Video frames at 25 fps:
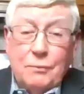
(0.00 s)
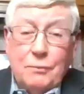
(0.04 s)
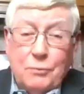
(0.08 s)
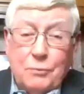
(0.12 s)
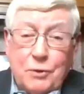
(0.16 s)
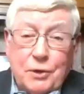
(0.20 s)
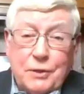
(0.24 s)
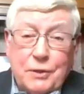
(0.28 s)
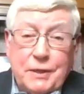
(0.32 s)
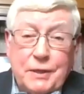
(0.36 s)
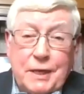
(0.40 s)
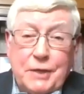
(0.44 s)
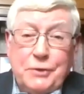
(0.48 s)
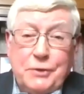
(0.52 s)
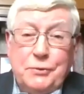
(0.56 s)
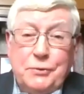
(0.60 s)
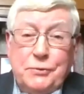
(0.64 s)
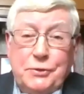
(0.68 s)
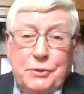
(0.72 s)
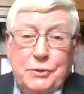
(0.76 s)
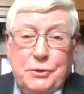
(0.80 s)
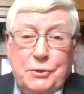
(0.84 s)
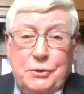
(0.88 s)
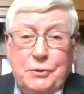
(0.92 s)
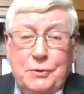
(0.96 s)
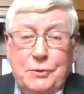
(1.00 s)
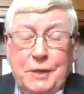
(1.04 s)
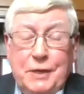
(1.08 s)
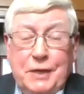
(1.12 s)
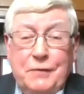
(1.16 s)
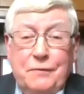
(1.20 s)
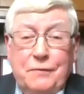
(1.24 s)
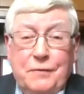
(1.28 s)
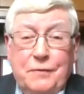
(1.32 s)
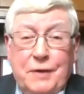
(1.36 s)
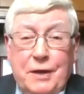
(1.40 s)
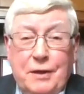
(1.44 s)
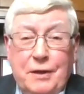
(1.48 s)
work that you do
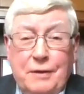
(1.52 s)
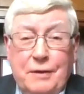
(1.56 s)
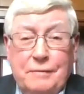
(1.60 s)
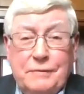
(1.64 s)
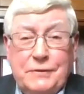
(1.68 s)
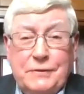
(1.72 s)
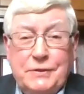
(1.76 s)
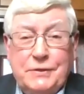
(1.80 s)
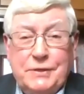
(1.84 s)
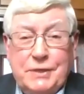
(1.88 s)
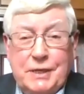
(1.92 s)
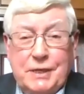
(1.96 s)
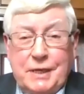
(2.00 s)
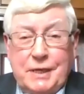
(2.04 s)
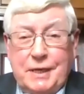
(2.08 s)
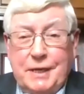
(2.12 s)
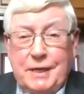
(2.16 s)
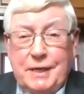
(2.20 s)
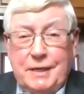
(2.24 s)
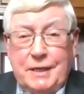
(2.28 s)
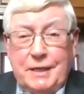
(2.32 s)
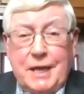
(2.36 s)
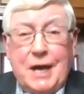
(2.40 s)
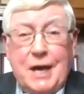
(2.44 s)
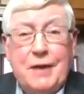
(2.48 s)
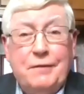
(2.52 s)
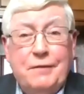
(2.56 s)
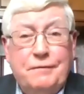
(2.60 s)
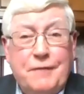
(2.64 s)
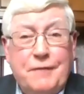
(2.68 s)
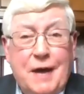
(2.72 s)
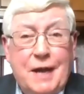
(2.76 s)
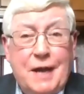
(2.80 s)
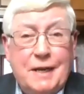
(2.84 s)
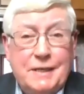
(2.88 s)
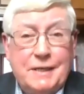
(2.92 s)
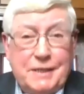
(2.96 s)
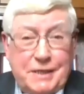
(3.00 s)
involves a lot of
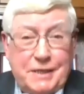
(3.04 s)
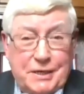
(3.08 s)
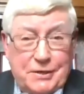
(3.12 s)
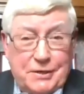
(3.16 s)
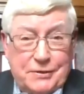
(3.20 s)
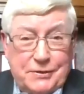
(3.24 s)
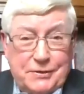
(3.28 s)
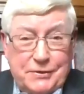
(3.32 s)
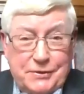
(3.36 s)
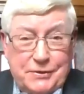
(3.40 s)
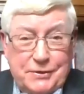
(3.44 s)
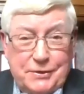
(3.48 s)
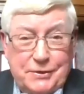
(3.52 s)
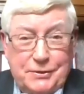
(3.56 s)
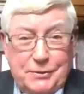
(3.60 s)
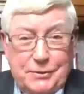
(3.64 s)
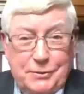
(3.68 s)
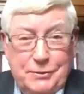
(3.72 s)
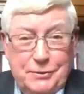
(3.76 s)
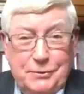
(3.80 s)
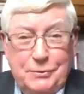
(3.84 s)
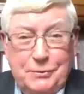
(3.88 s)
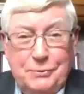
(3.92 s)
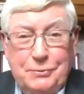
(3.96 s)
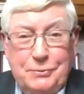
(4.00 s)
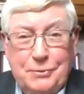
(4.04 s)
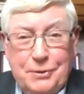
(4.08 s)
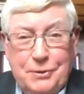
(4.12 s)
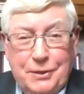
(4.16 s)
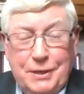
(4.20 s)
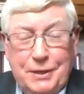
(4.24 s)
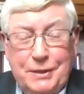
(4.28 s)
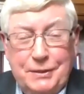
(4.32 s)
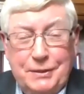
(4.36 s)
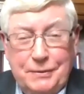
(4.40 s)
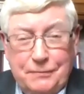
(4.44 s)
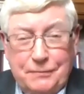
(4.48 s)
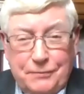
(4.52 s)
volunteers who
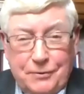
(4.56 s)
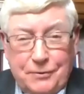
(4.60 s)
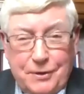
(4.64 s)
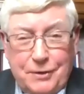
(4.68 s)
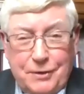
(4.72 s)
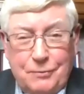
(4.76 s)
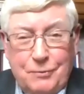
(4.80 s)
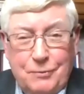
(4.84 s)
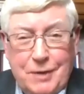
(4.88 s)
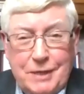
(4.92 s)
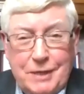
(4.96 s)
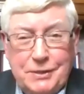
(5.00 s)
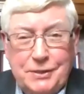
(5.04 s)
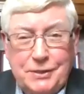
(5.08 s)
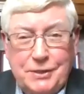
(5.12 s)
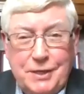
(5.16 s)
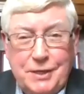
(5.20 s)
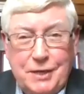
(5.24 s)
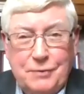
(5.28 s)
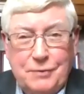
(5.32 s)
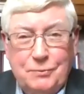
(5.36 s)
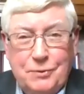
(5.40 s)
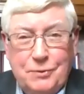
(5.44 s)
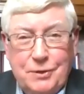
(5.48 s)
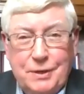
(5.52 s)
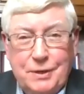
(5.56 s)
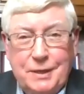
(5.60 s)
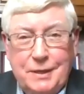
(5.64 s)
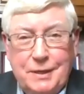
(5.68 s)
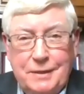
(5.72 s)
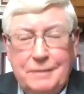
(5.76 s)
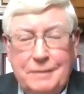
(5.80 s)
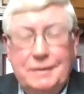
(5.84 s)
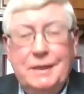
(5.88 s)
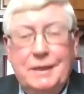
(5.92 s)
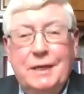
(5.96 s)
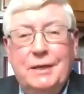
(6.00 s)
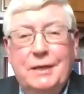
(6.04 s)
work in the Fraud Watch Network
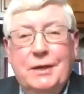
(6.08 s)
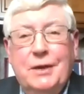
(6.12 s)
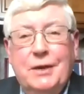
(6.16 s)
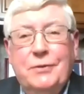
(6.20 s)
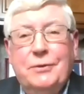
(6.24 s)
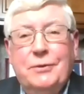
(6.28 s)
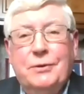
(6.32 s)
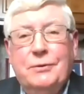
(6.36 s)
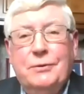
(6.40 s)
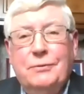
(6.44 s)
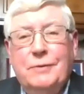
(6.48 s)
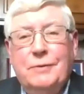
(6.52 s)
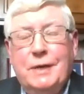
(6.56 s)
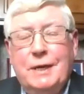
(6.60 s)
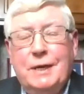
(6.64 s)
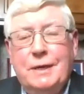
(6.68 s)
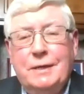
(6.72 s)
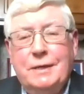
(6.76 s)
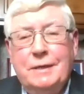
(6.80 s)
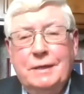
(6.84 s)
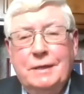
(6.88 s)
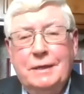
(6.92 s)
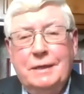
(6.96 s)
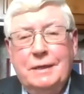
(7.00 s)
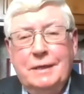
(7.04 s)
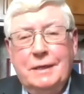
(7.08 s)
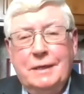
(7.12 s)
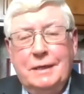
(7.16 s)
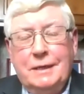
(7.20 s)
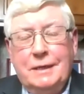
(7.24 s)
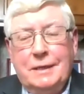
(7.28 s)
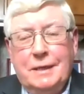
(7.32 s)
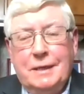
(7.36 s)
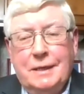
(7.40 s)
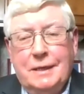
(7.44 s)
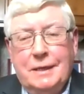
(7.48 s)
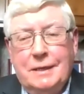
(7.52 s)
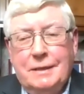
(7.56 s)
and other
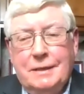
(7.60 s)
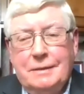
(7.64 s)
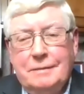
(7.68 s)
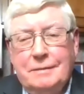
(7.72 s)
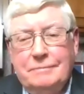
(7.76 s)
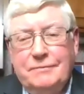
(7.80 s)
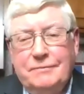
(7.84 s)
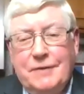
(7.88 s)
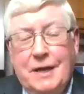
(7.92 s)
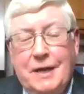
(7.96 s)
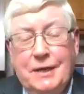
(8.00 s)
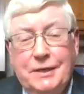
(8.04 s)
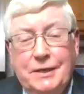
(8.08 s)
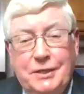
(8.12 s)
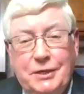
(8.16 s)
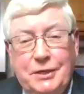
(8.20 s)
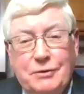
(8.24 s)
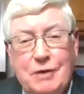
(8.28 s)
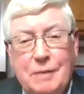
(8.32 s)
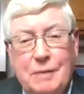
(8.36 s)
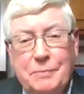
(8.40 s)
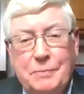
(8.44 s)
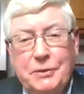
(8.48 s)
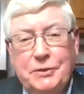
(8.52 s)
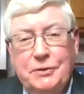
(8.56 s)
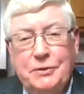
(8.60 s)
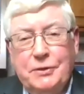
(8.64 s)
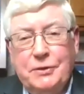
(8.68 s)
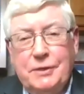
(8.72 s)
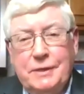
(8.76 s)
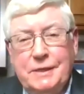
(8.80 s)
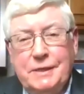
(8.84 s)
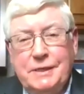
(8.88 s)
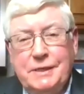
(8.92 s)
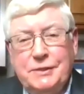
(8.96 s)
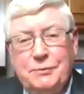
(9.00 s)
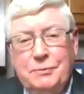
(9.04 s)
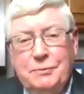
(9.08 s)
volunteer
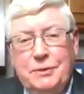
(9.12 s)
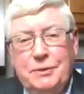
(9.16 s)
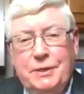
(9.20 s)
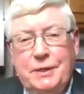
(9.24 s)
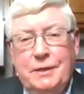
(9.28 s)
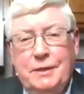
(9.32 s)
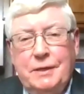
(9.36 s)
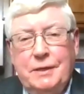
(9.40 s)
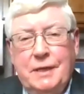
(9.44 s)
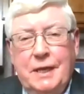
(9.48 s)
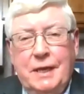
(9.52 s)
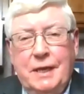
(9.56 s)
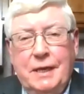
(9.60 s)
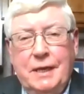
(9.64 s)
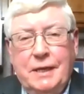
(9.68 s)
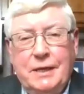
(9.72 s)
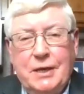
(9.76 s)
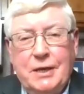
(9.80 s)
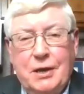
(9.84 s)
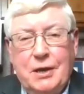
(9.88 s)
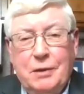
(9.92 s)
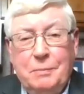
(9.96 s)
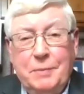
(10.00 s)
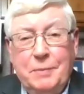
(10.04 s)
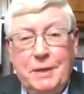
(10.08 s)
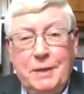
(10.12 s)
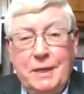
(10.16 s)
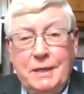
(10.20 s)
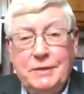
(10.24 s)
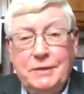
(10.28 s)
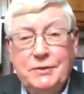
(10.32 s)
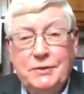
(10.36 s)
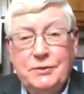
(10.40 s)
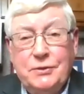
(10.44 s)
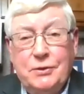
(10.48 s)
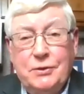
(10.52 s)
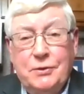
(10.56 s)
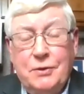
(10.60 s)
opportunities within AARP.
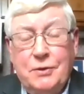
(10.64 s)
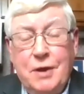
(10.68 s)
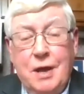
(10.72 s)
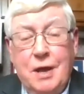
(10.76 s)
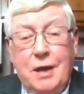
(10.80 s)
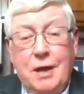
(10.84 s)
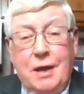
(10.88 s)
So